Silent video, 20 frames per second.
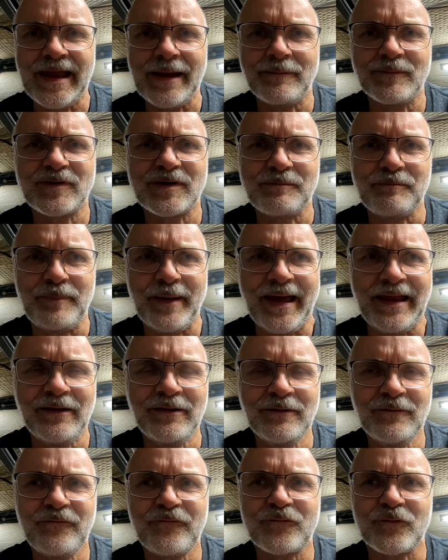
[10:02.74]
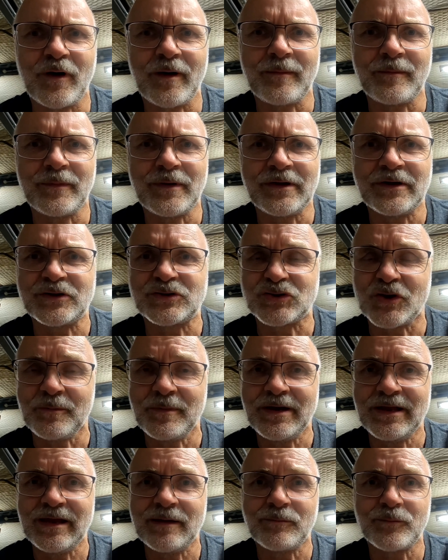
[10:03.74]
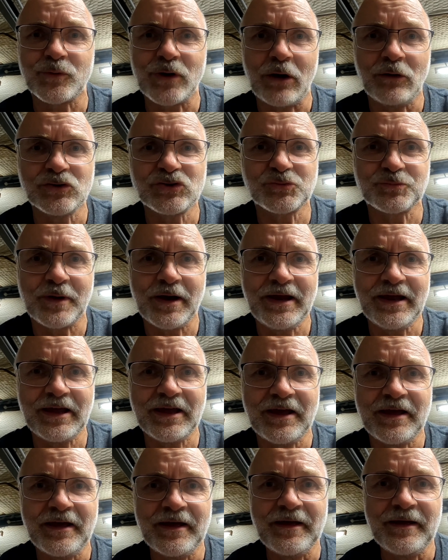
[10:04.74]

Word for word: named Ben from uh, Germany in Braunschweig.